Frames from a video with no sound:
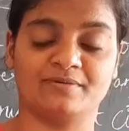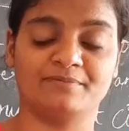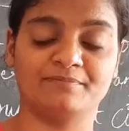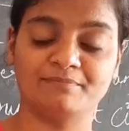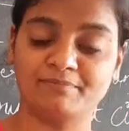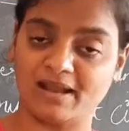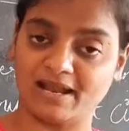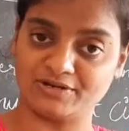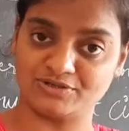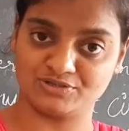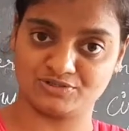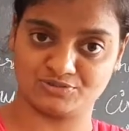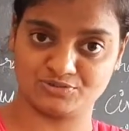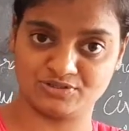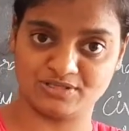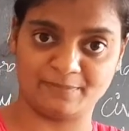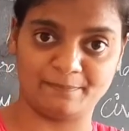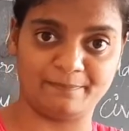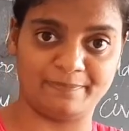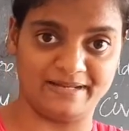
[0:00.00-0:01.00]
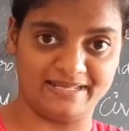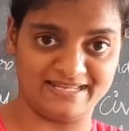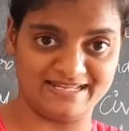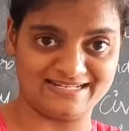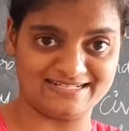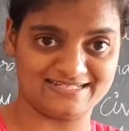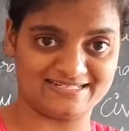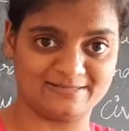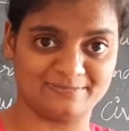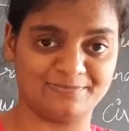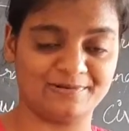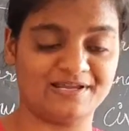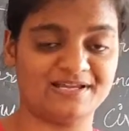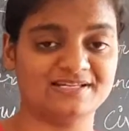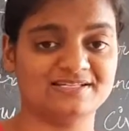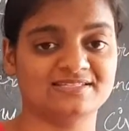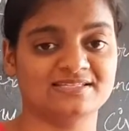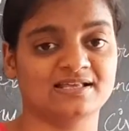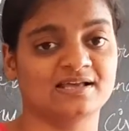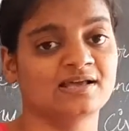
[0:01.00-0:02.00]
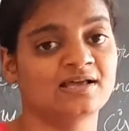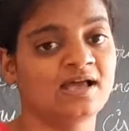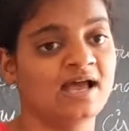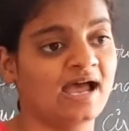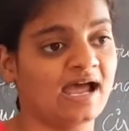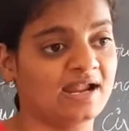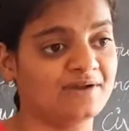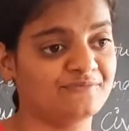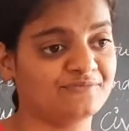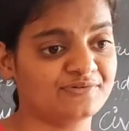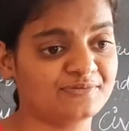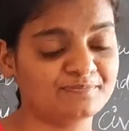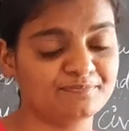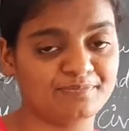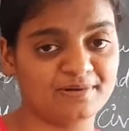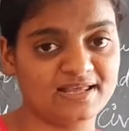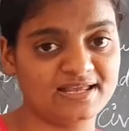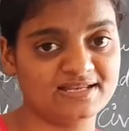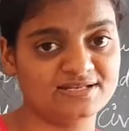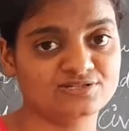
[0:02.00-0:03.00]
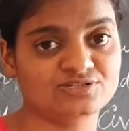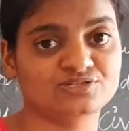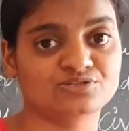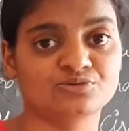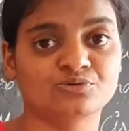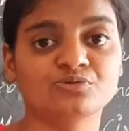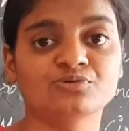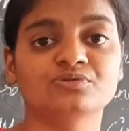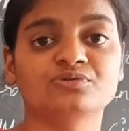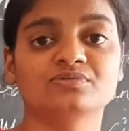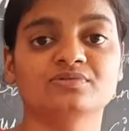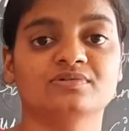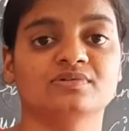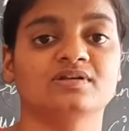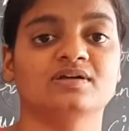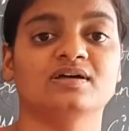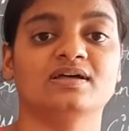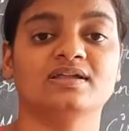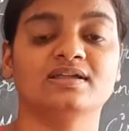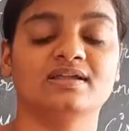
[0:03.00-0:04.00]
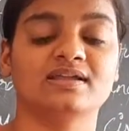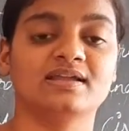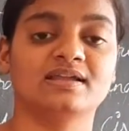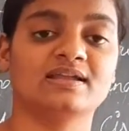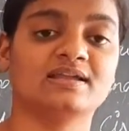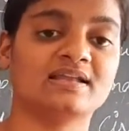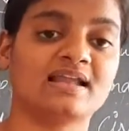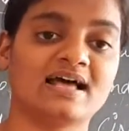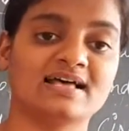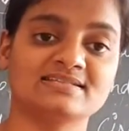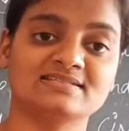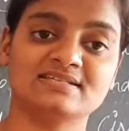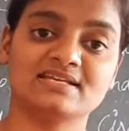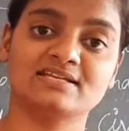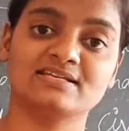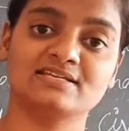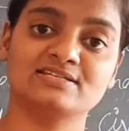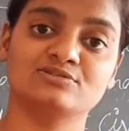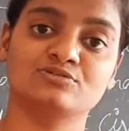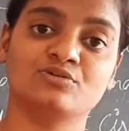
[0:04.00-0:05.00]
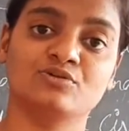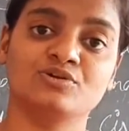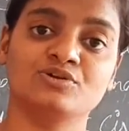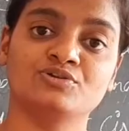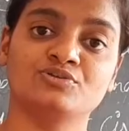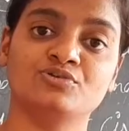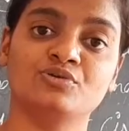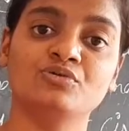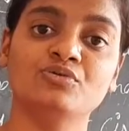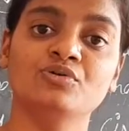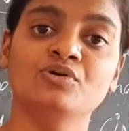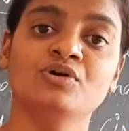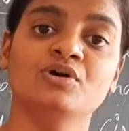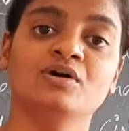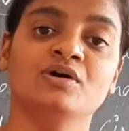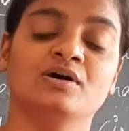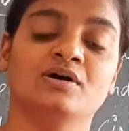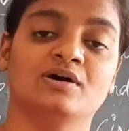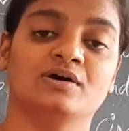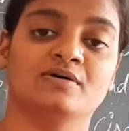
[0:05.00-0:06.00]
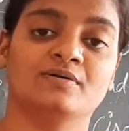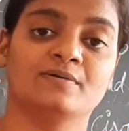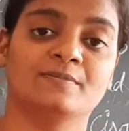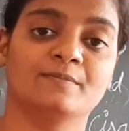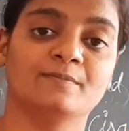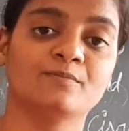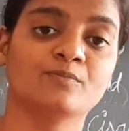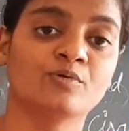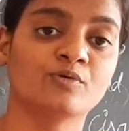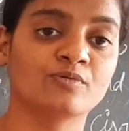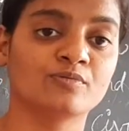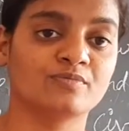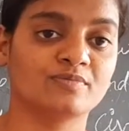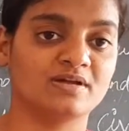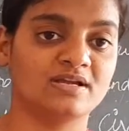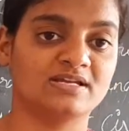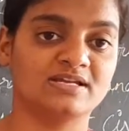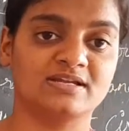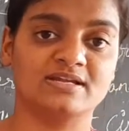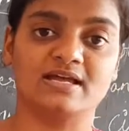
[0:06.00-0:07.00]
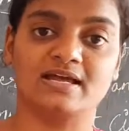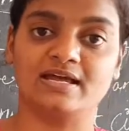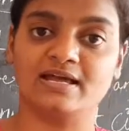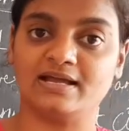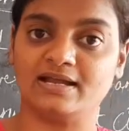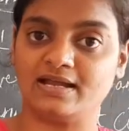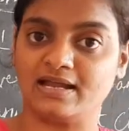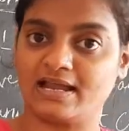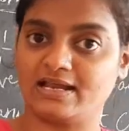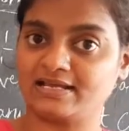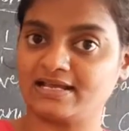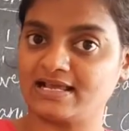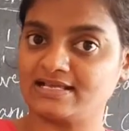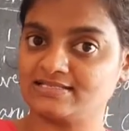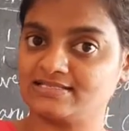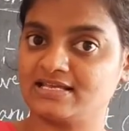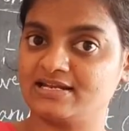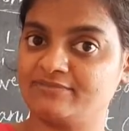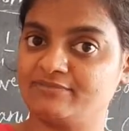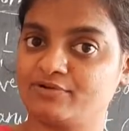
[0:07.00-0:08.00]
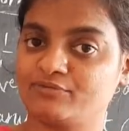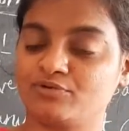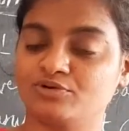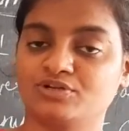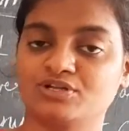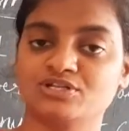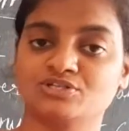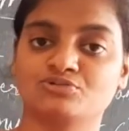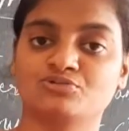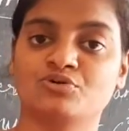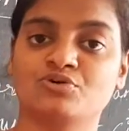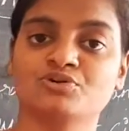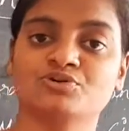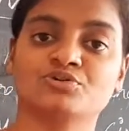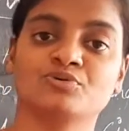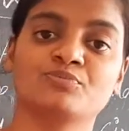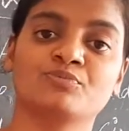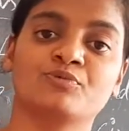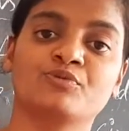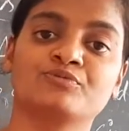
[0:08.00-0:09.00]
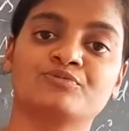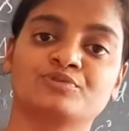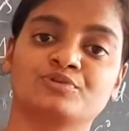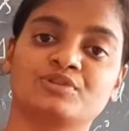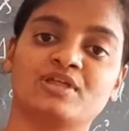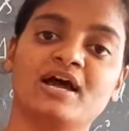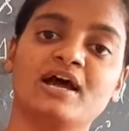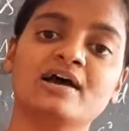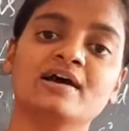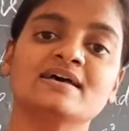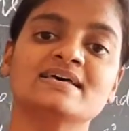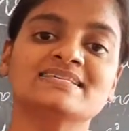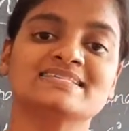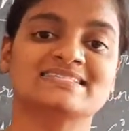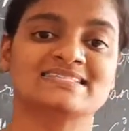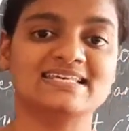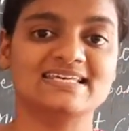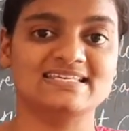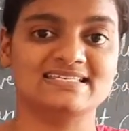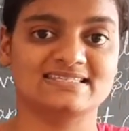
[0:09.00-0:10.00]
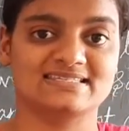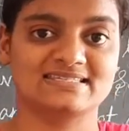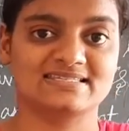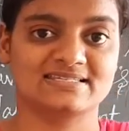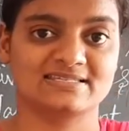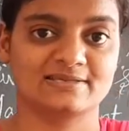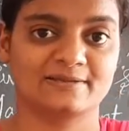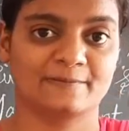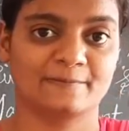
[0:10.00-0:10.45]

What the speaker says: plateaus to the plains, and from plains to at last it is going to at last the river water is going to move to the seas,